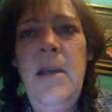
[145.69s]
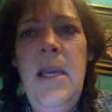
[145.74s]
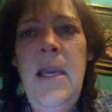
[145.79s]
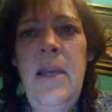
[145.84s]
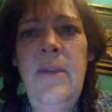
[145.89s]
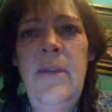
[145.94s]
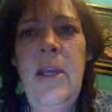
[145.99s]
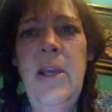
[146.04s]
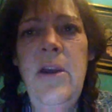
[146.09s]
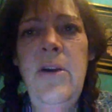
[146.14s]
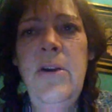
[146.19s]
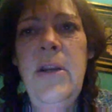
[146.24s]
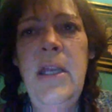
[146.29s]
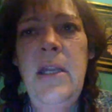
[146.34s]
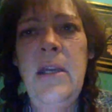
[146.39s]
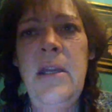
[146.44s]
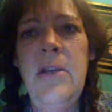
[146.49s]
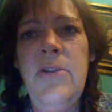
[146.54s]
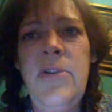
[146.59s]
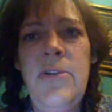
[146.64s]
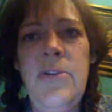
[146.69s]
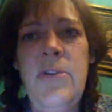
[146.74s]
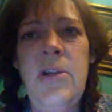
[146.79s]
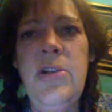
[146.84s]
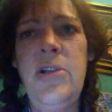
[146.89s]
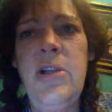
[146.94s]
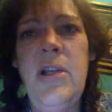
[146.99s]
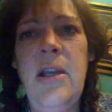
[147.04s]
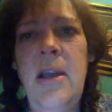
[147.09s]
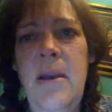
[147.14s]
and they go get a
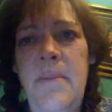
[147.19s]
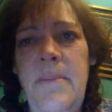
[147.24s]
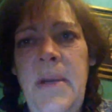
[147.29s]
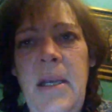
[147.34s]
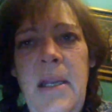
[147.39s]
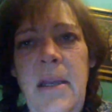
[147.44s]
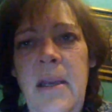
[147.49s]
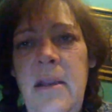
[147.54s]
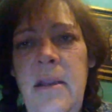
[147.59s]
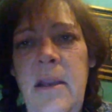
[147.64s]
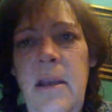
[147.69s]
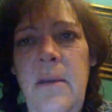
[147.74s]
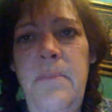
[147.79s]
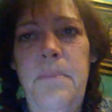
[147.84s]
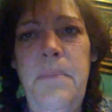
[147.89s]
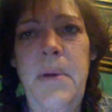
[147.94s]
construction company and they